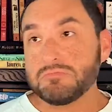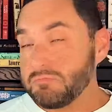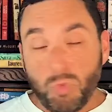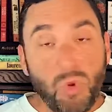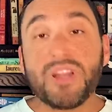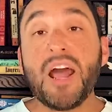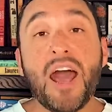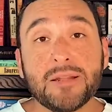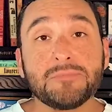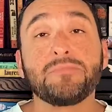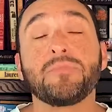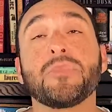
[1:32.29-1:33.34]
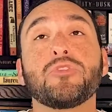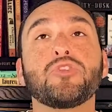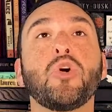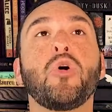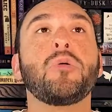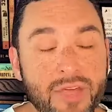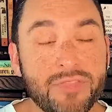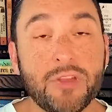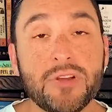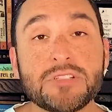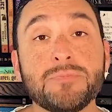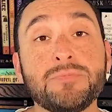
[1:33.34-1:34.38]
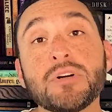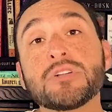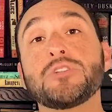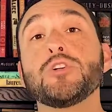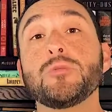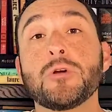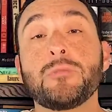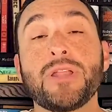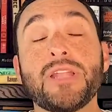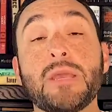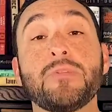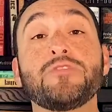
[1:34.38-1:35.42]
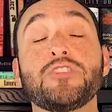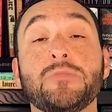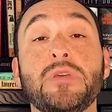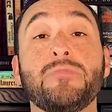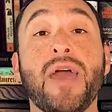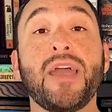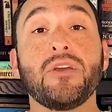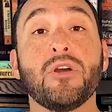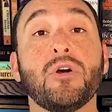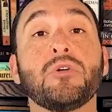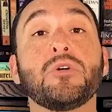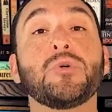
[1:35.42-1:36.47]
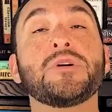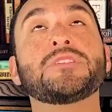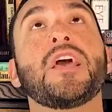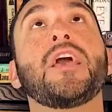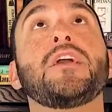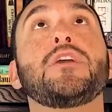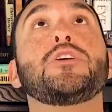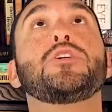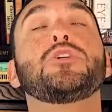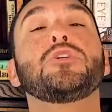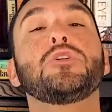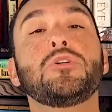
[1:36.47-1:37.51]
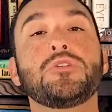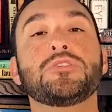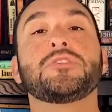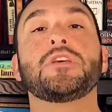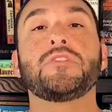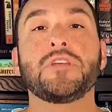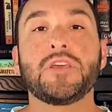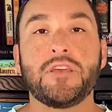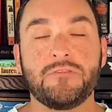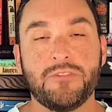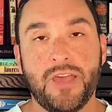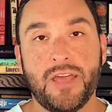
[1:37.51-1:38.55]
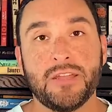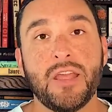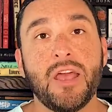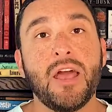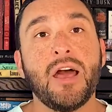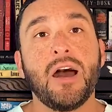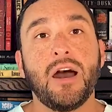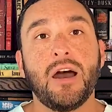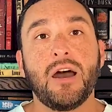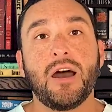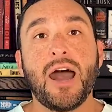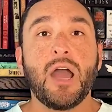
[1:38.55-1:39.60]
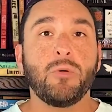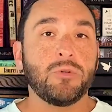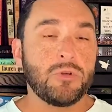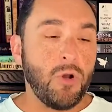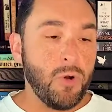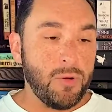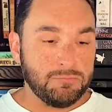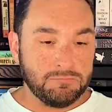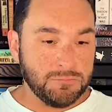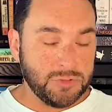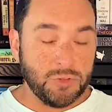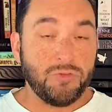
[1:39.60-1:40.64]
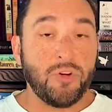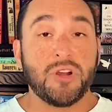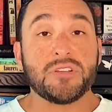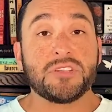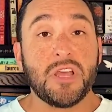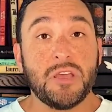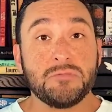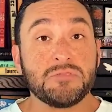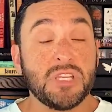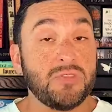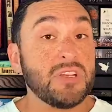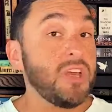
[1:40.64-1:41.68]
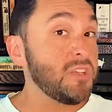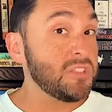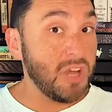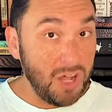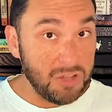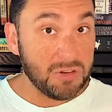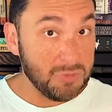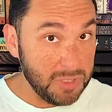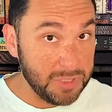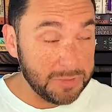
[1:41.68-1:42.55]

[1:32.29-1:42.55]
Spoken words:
Why not? So there is a booktuber by the name of Jimmy Mango who is a huge Stephen King fan. I would go so far to say Stephen King scholar, really.